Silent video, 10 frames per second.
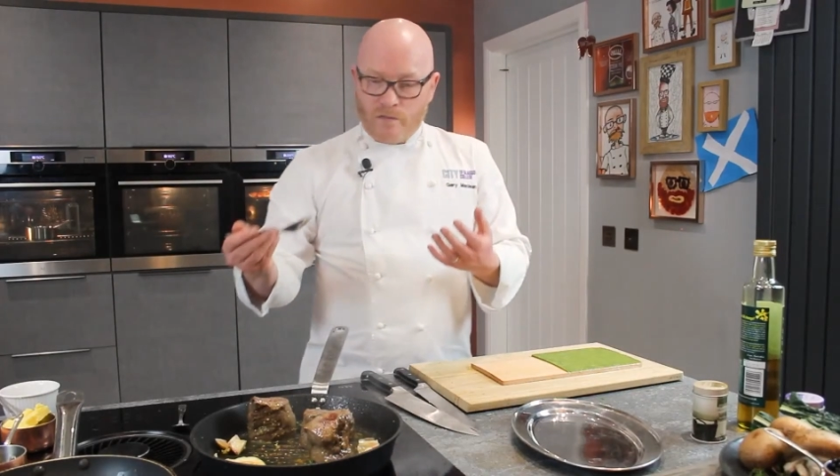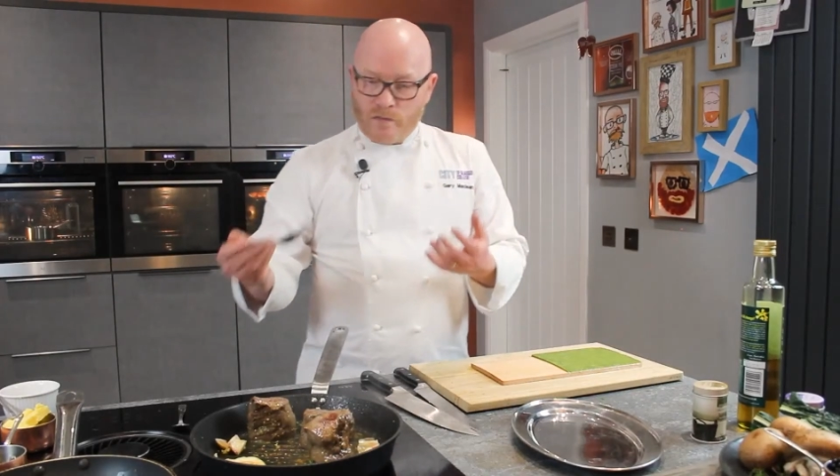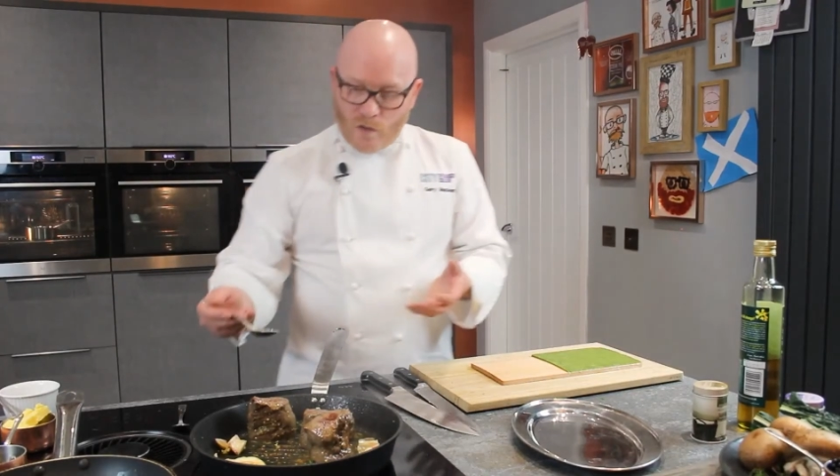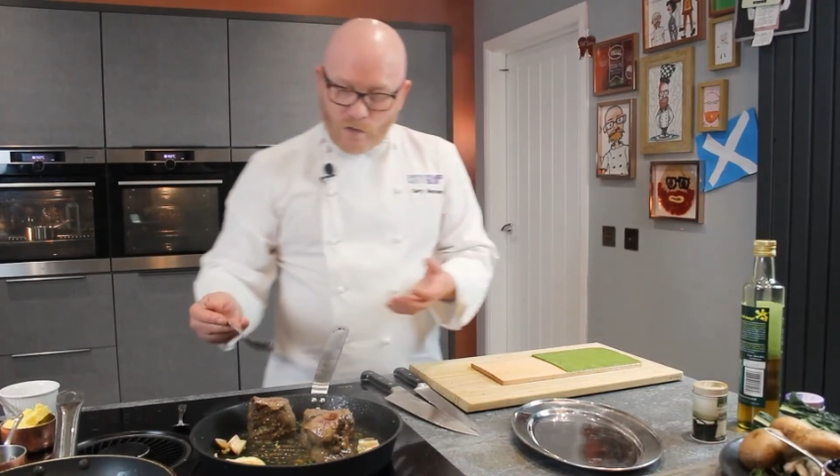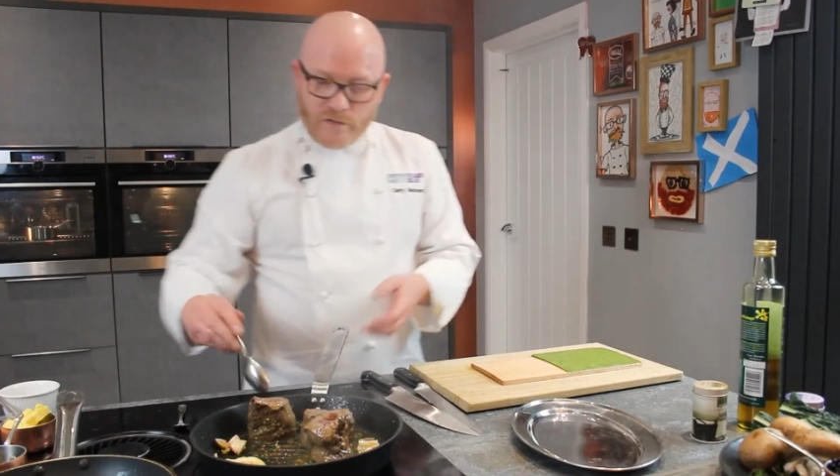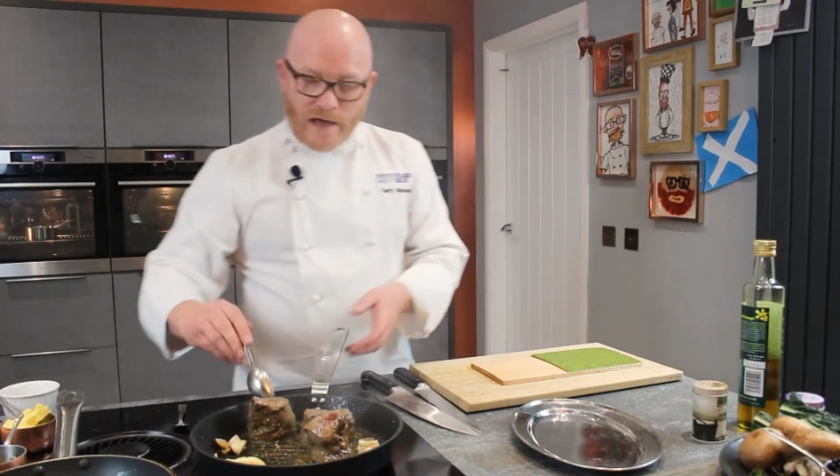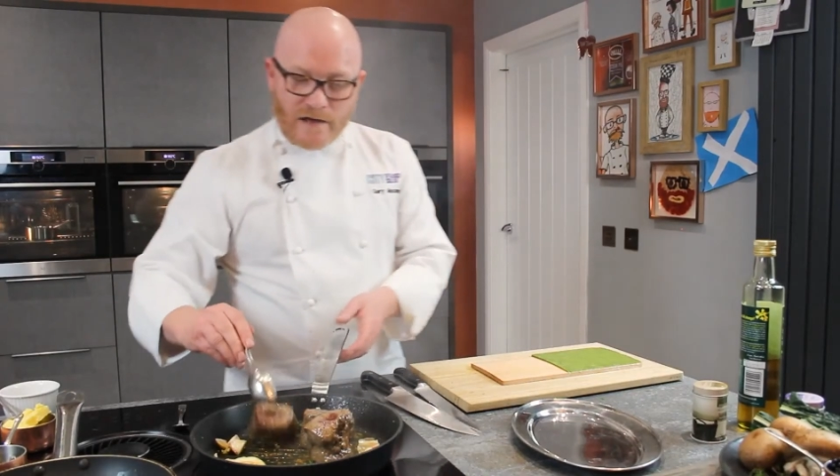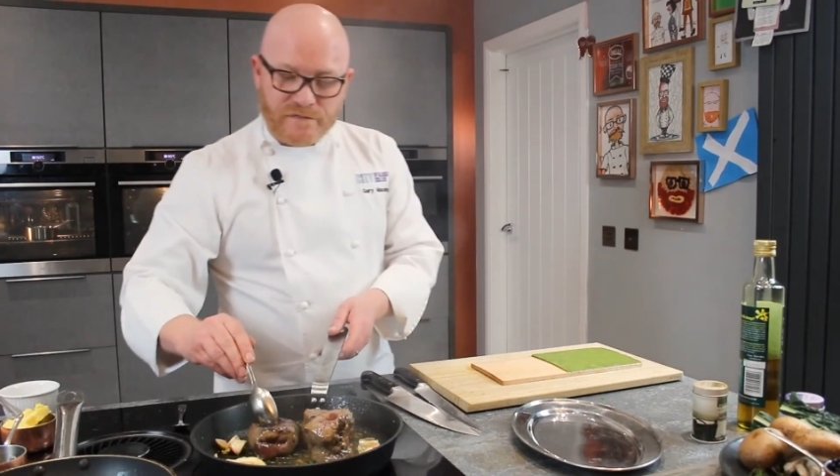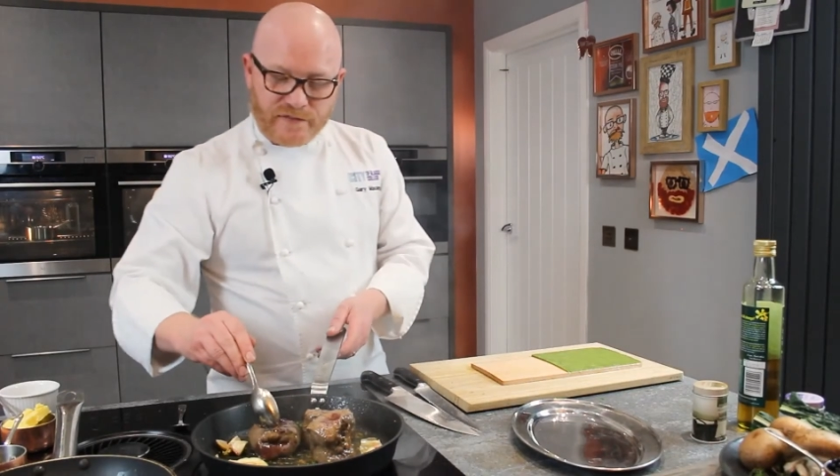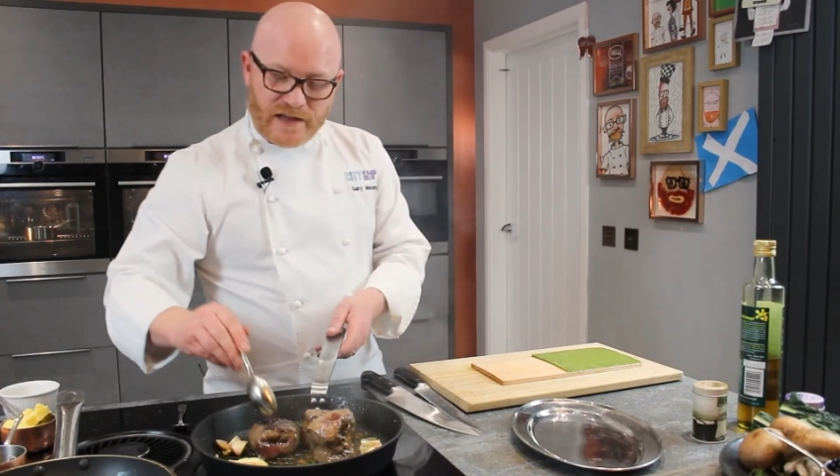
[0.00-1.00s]
all that
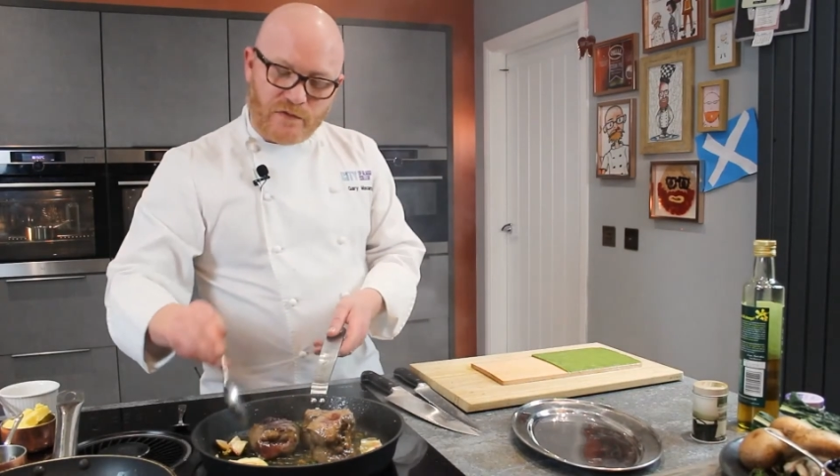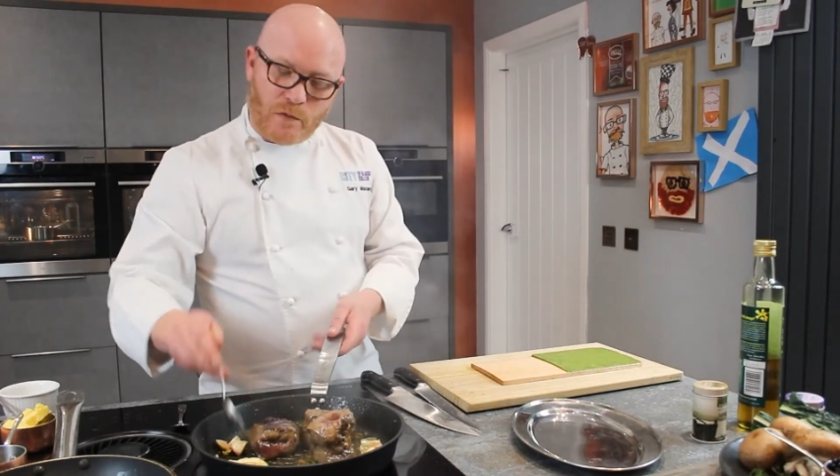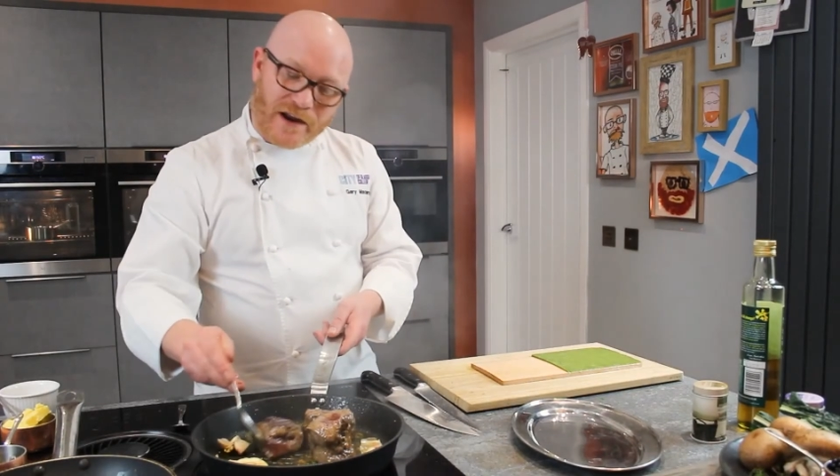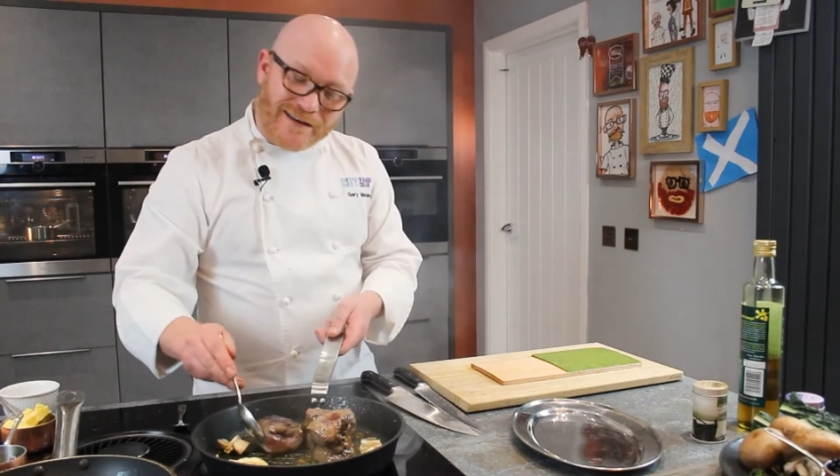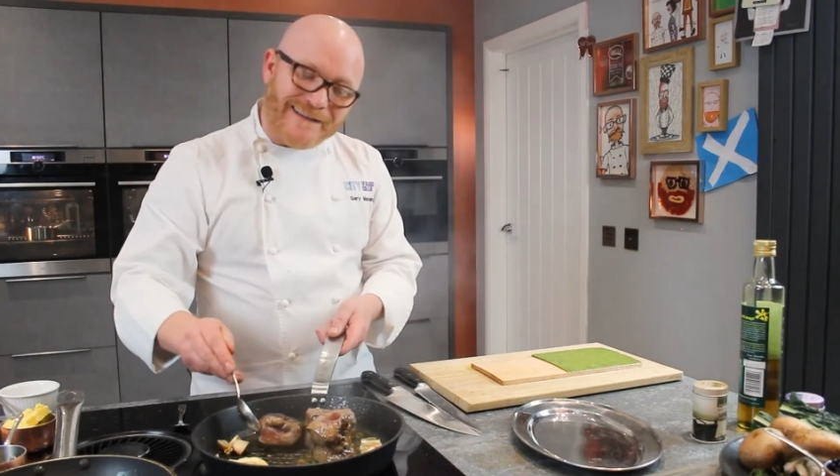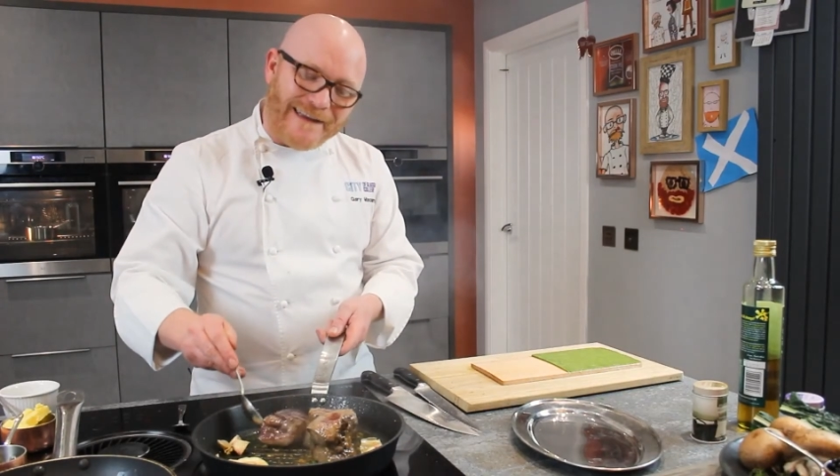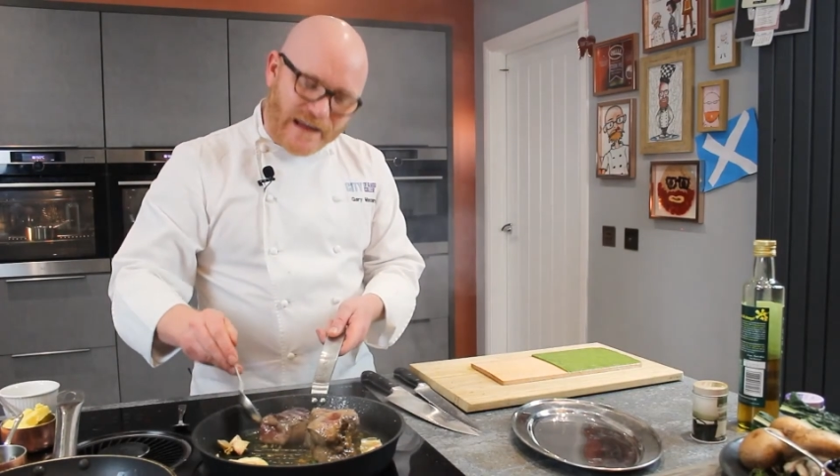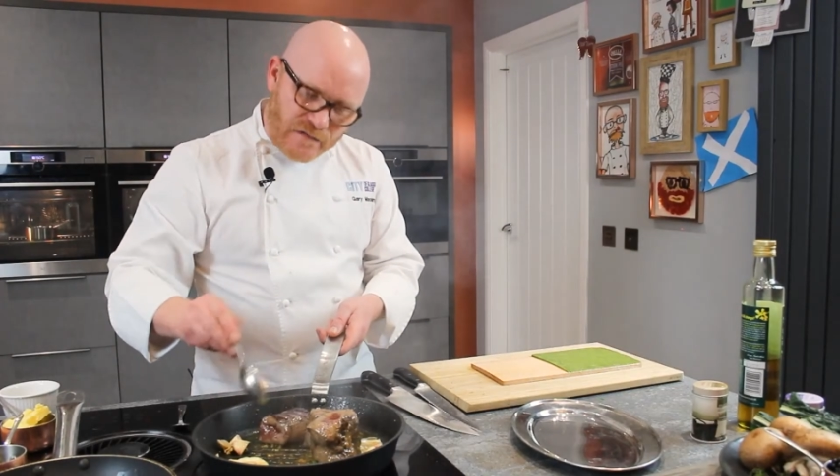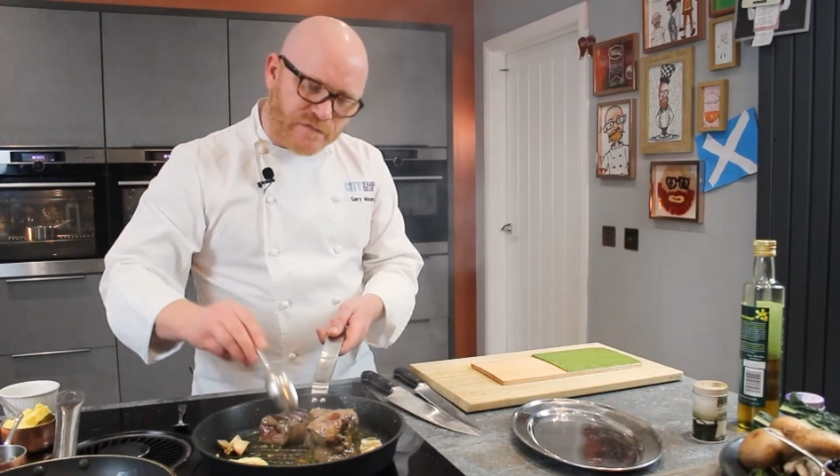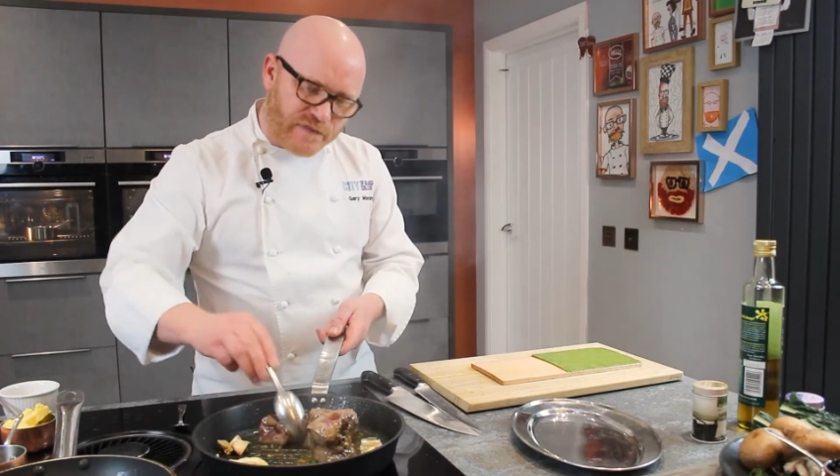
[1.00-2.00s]
flavour, we're
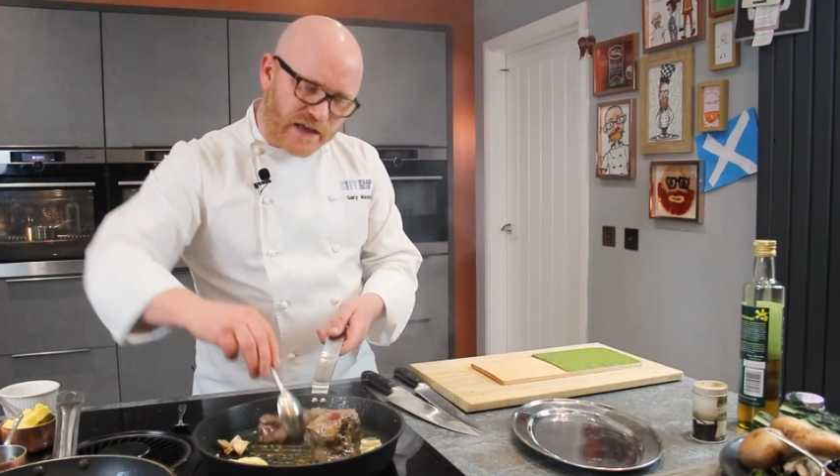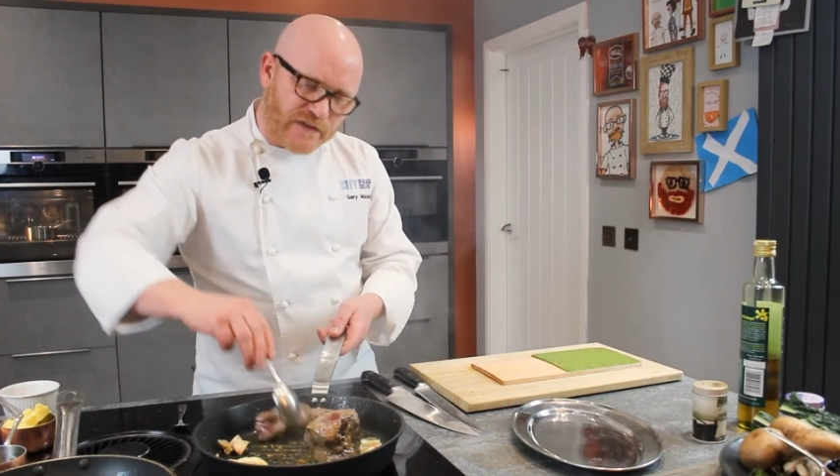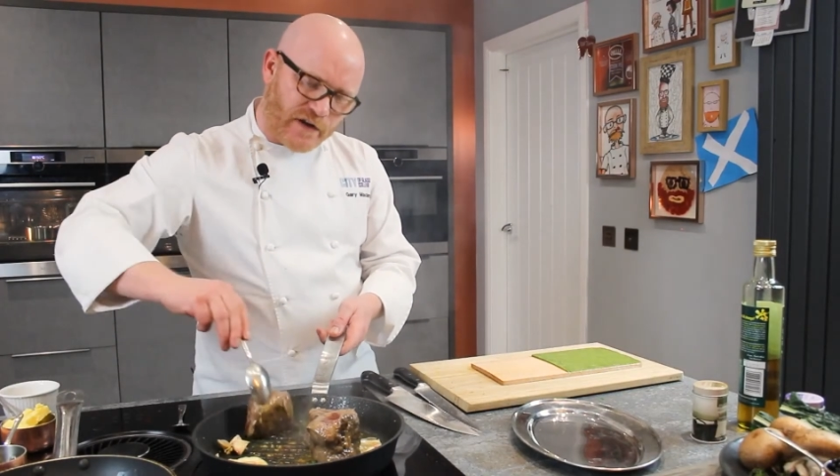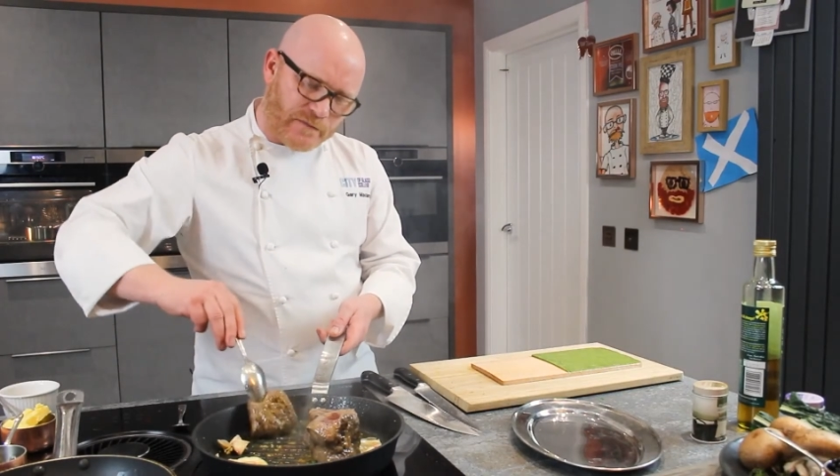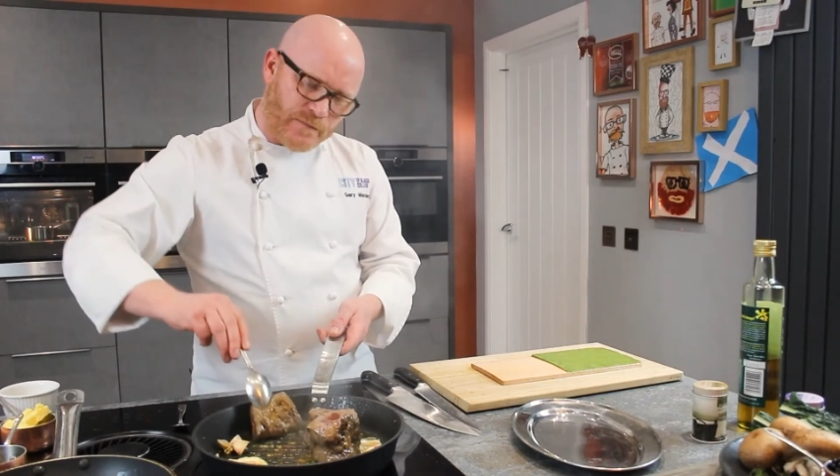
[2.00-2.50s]
creating flavour.